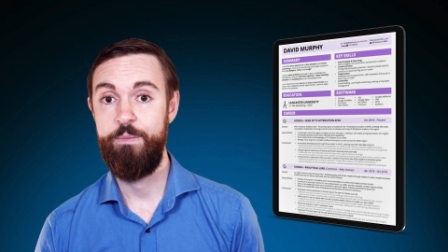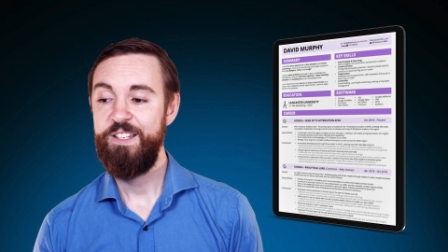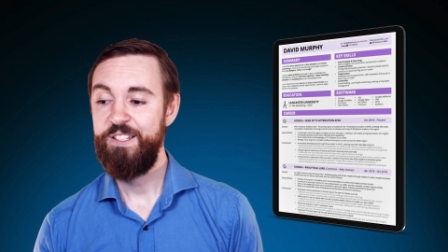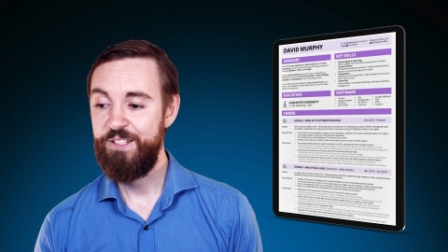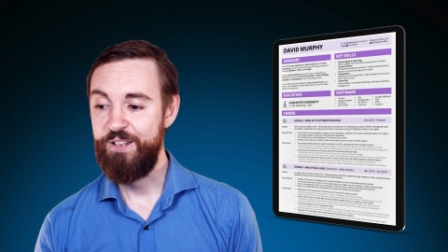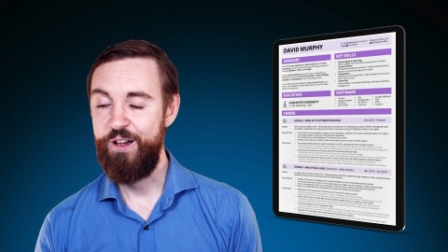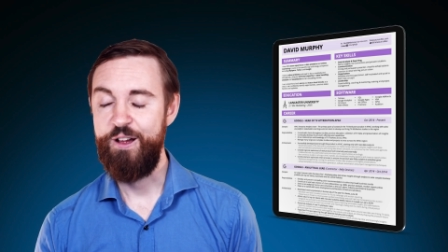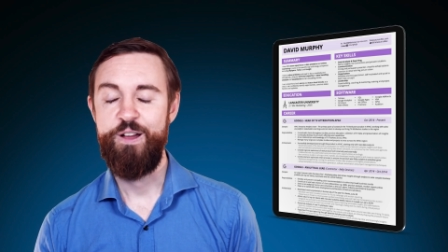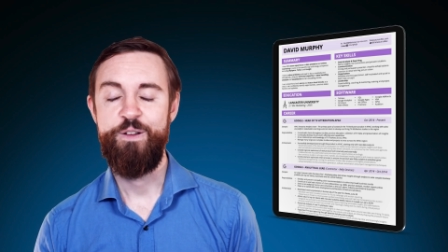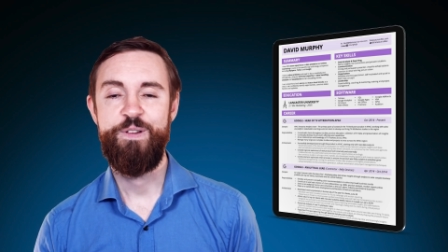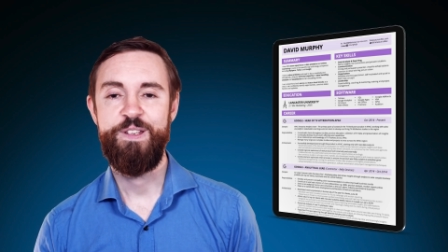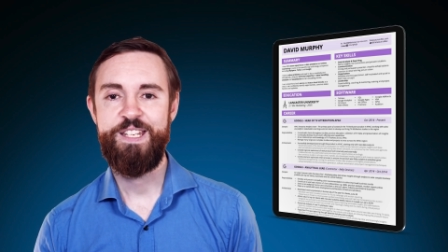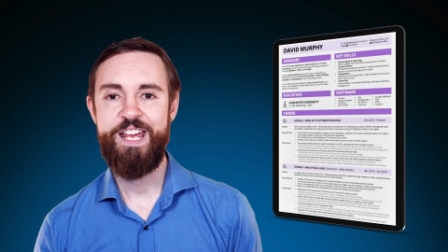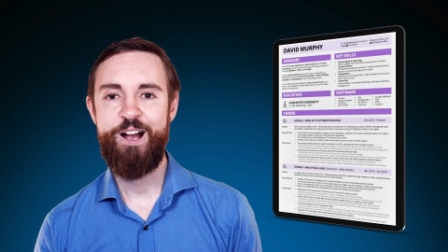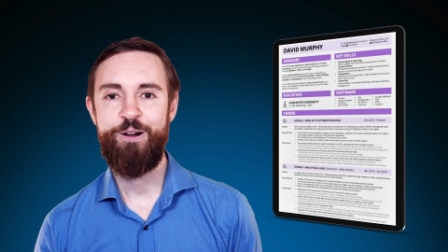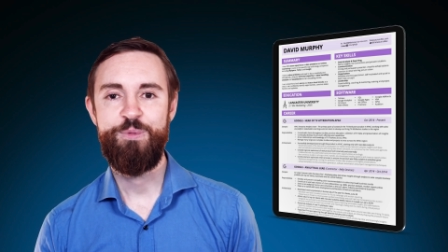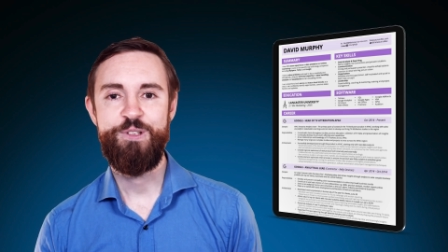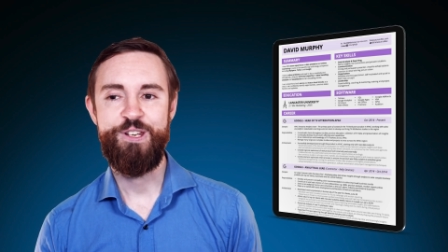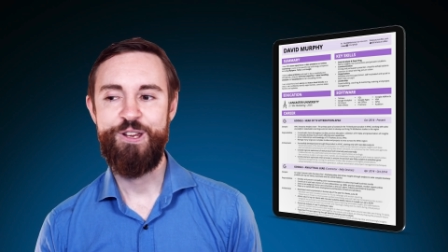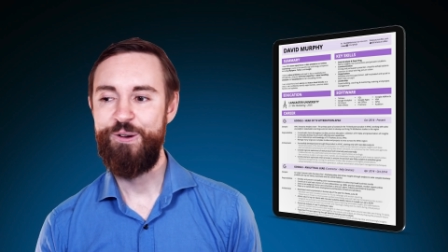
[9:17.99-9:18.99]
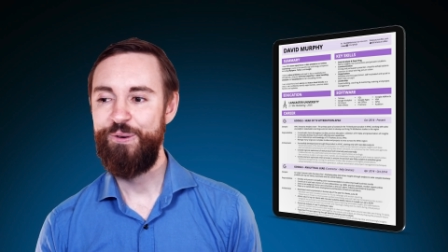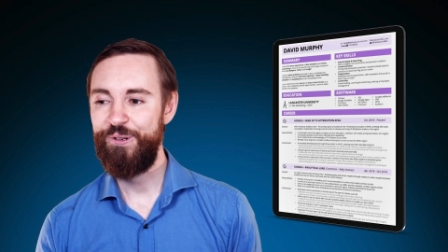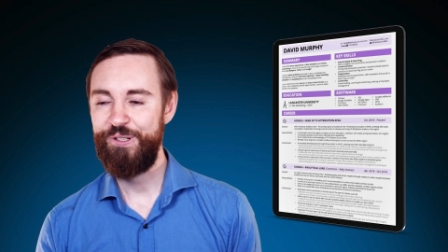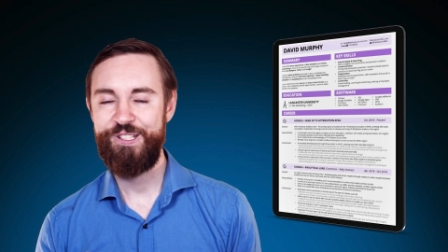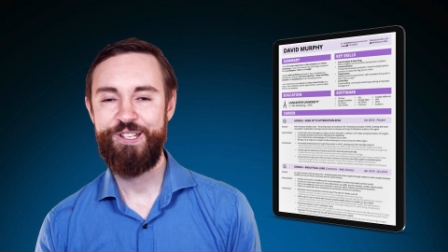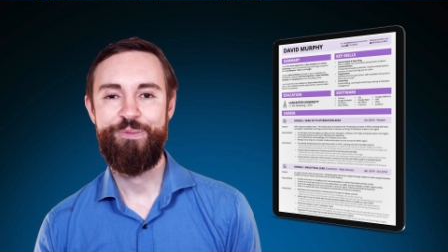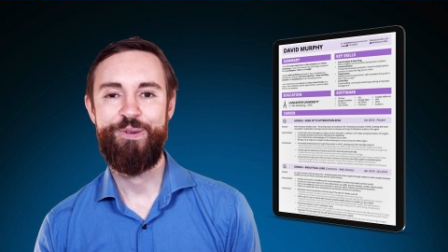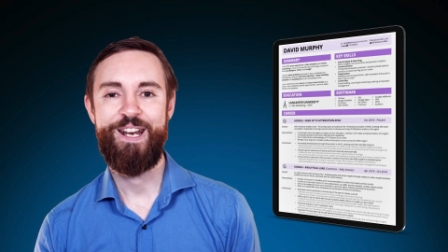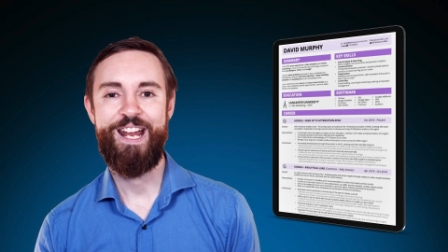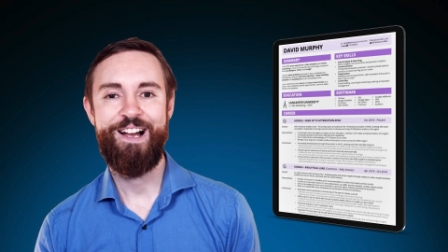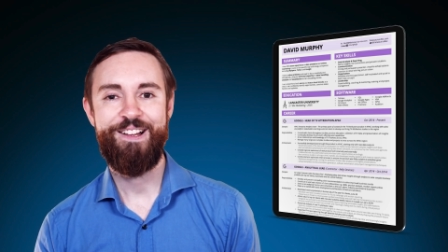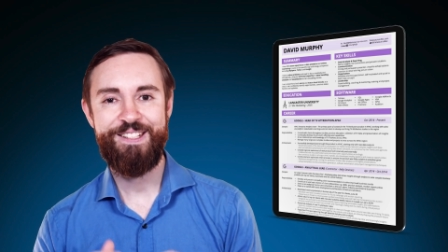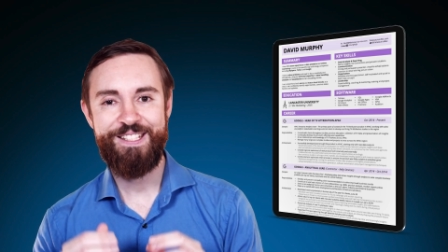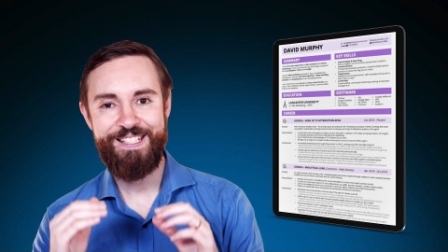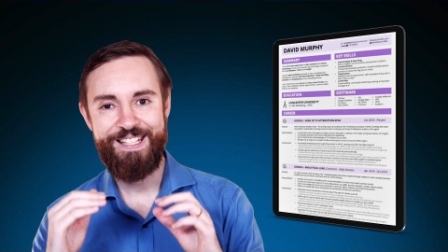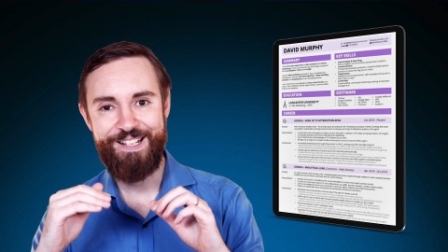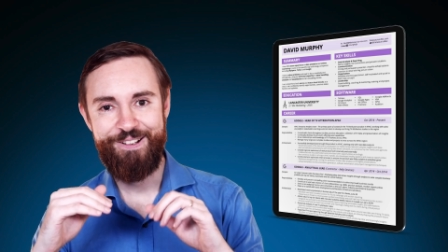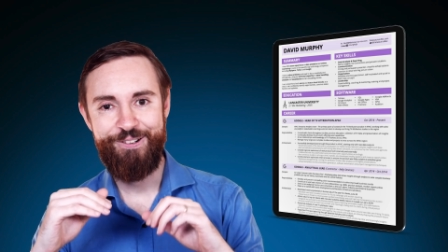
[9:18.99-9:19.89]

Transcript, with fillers: So if it's helped you or someone else,